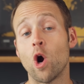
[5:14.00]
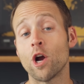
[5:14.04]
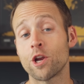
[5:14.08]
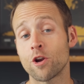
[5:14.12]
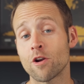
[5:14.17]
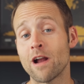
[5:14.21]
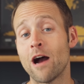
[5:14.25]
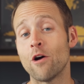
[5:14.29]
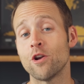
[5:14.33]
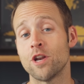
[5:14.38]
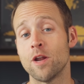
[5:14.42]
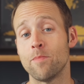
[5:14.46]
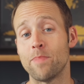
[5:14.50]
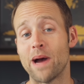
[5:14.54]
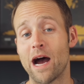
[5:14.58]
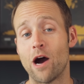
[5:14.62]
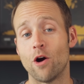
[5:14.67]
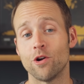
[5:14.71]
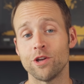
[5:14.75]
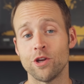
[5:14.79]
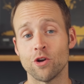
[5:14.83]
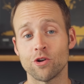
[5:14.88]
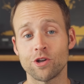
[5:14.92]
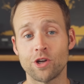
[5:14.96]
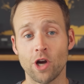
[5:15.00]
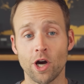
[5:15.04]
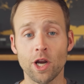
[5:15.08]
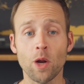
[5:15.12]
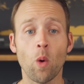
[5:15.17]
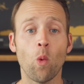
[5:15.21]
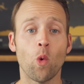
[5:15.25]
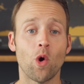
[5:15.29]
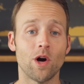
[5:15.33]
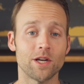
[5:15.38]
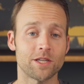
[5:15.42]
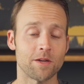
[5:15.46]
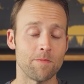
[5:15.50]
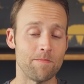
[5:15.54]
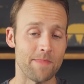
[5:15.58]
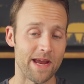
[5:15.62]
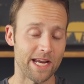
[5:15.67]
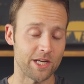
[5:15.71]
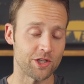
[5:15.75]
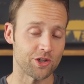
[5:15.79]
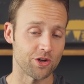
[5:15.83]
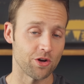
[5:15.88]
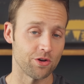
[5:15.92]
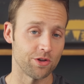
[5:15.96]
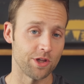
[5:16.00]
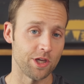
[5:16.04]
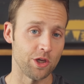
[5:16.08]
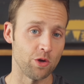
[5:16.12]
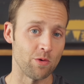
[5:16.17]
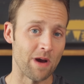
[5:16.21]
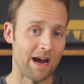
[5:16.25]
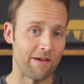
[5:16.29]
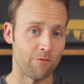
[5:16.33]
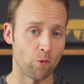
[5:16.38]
you're out and about, you're gonna want to make sure that you have